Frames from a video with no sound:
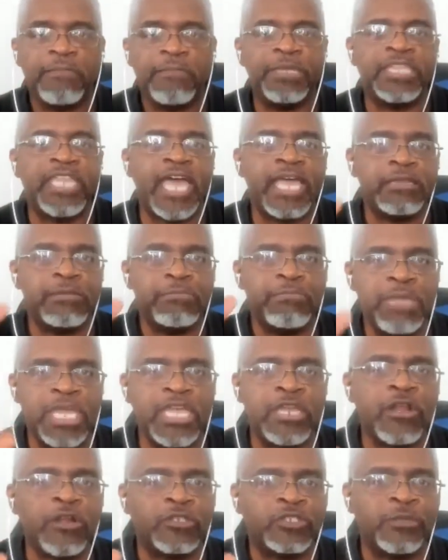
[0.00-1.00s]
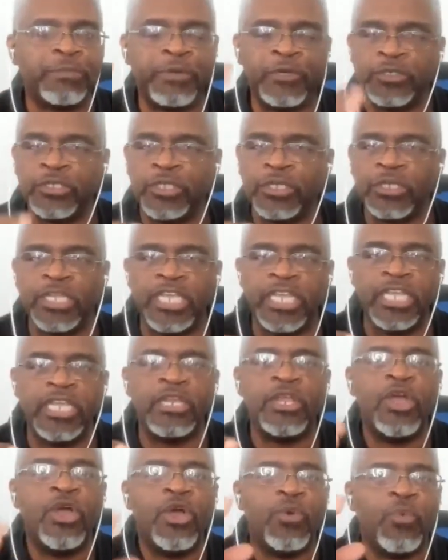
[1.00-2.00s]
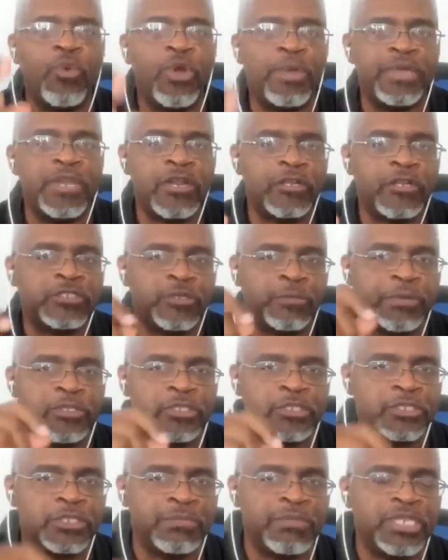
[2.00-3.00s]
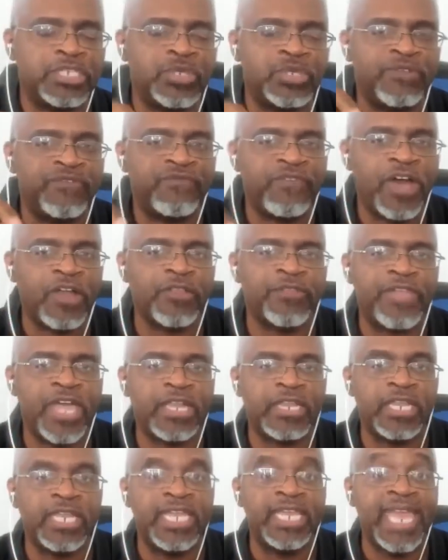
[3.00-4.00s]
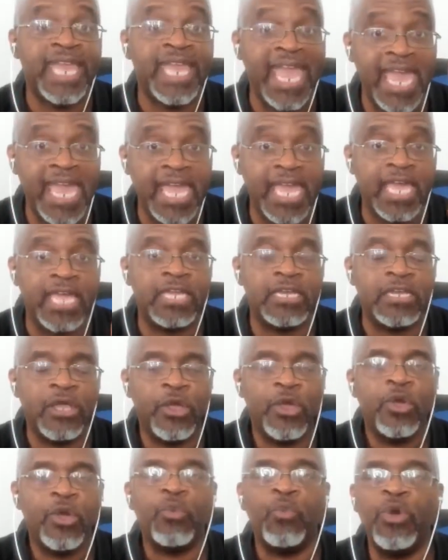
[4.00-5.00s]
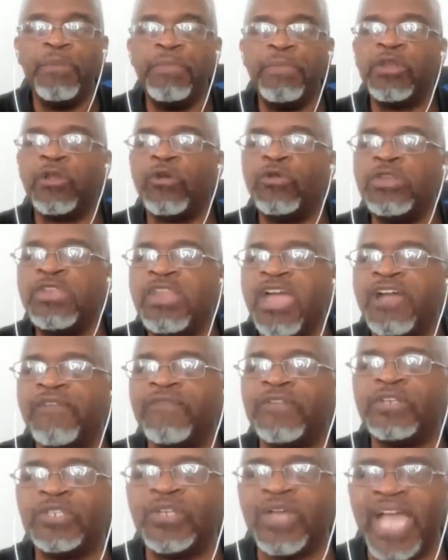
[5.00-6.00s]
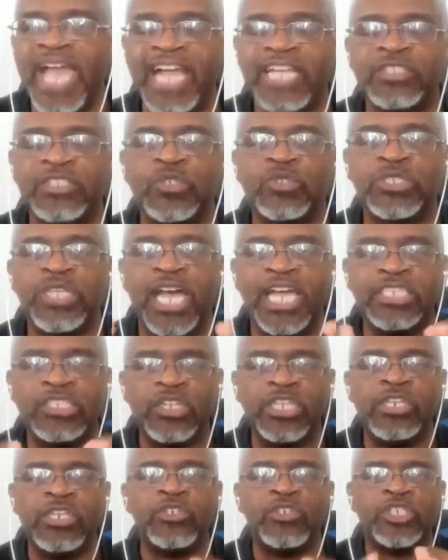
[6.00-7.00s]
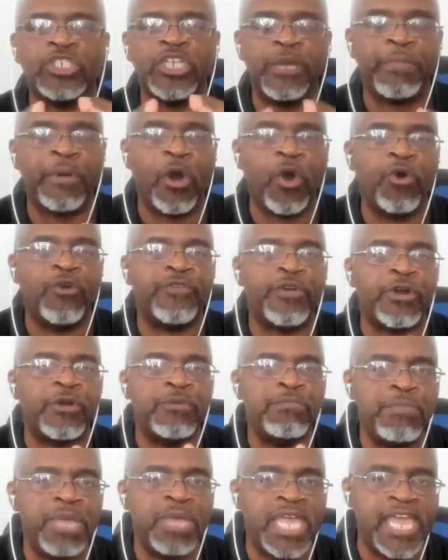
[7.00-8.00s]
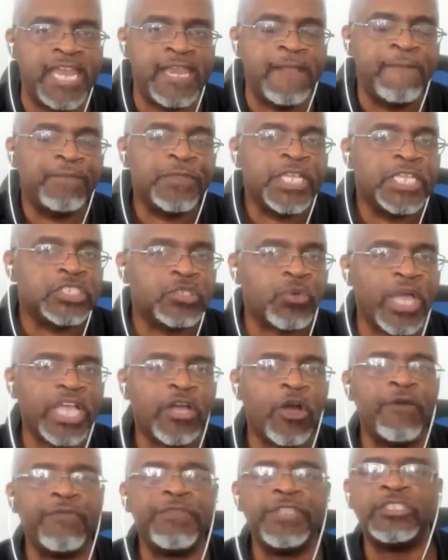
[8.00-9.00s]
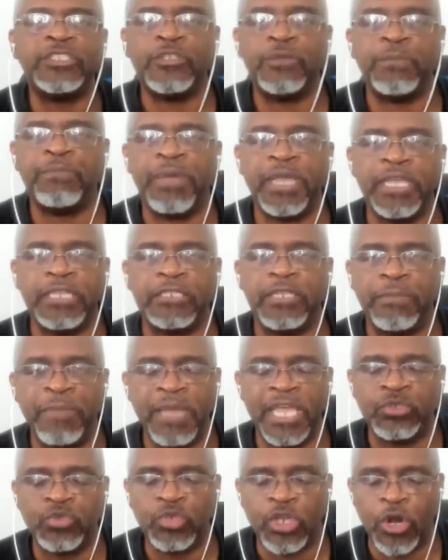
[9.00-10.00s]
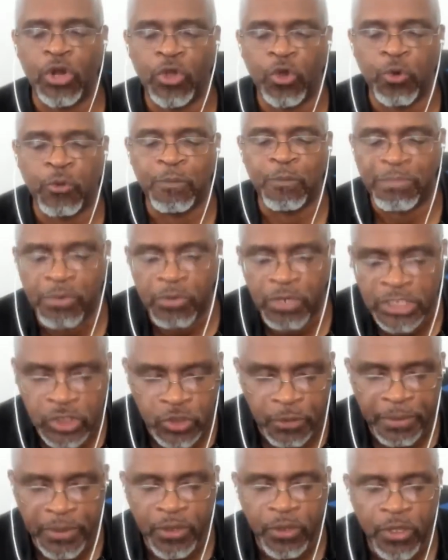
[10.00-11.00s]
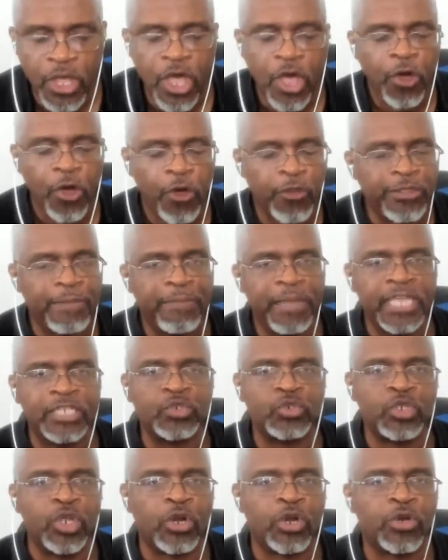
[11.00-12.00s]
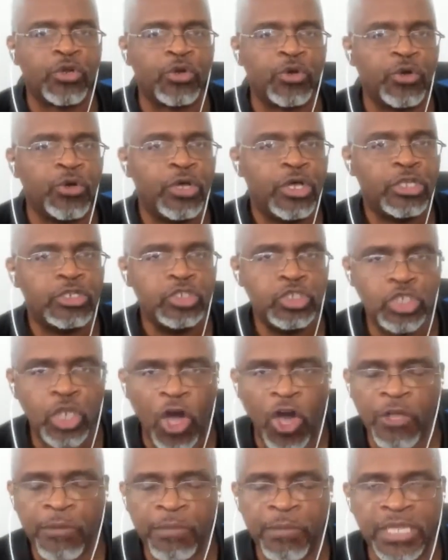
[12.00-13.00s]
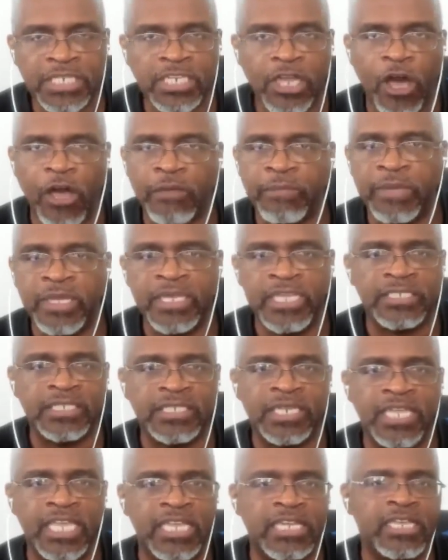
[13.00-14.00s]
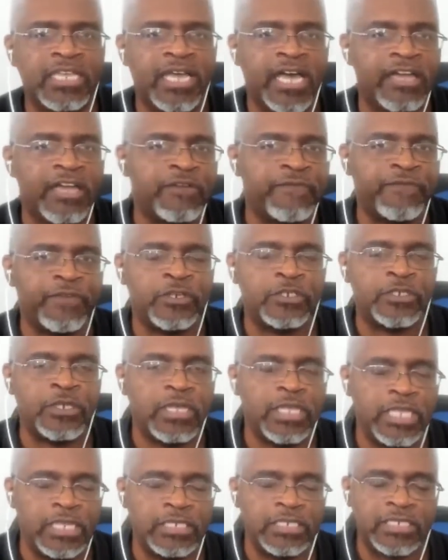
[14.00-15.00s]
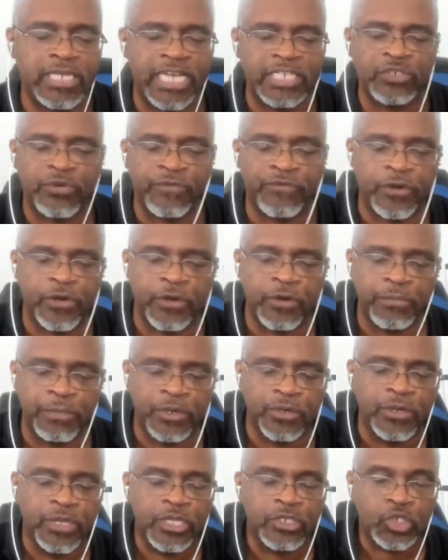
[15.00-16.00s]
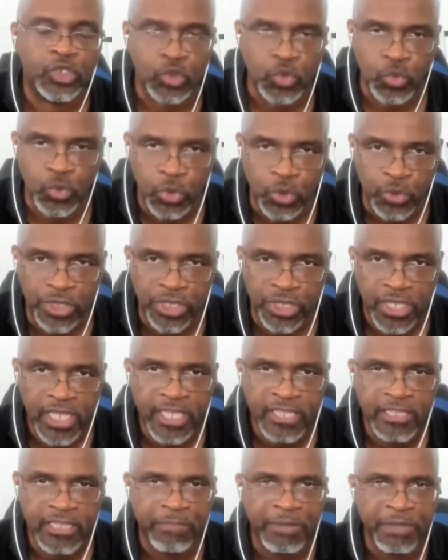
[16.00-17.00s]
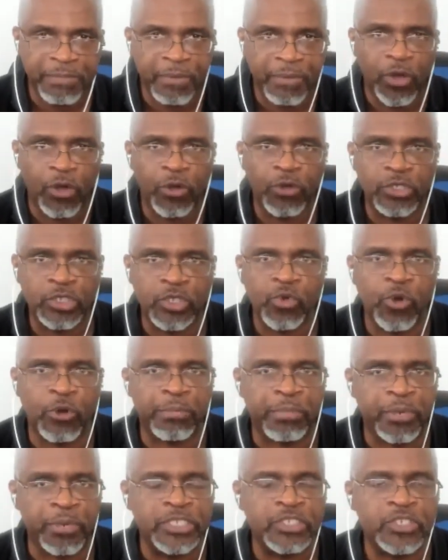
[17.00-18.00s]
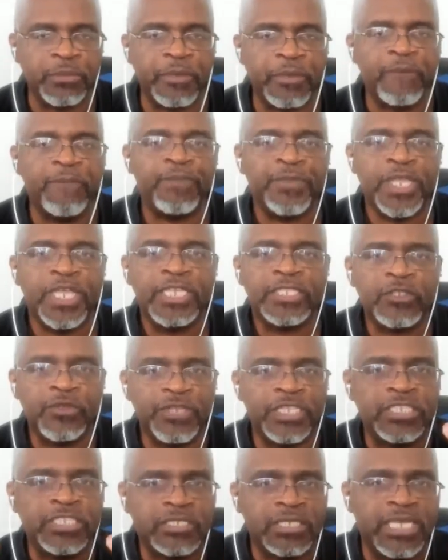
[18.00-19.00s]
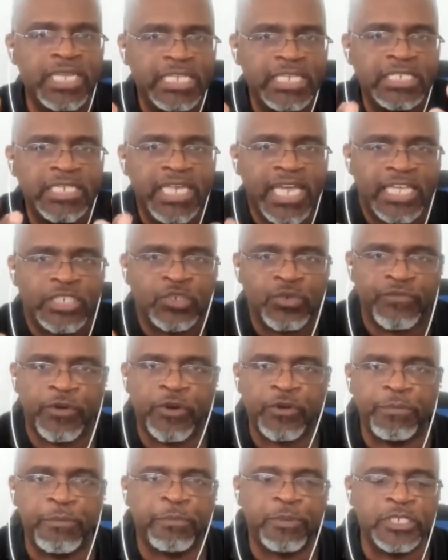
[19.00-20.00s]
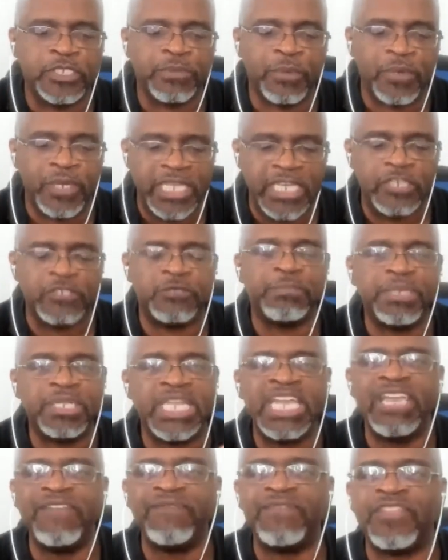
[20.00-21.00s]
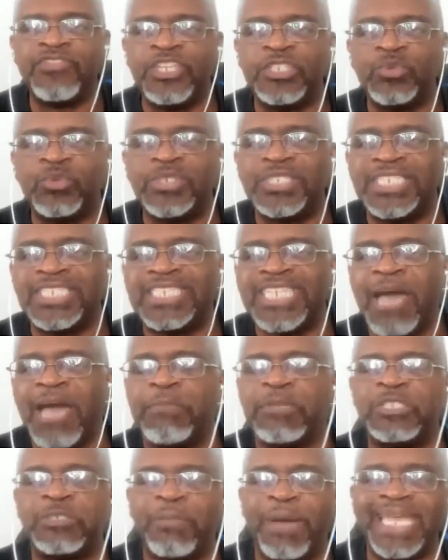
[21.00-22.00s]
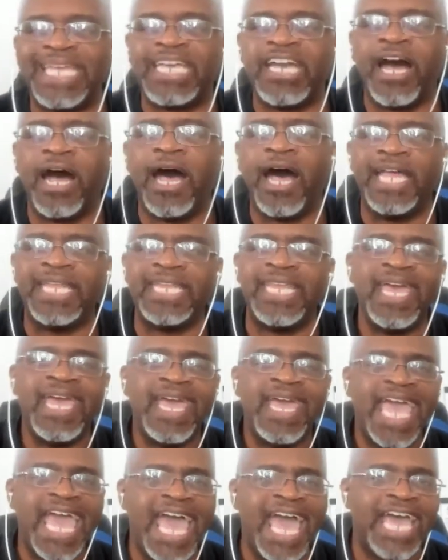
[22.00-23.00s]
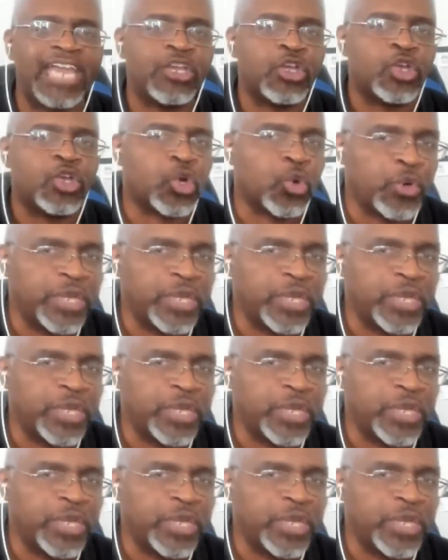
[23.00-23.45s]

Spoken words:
but that men are supposed to lead, women are supposed to submit to and follow that lead, and women are never to exercise leadership over men. So I call this the patriarchal principle of the patriarchal dogma. Dogma is an incontrovertible truth that people hold to, or principle. So this is an incontrovertible principle. It is believed that this was established by God at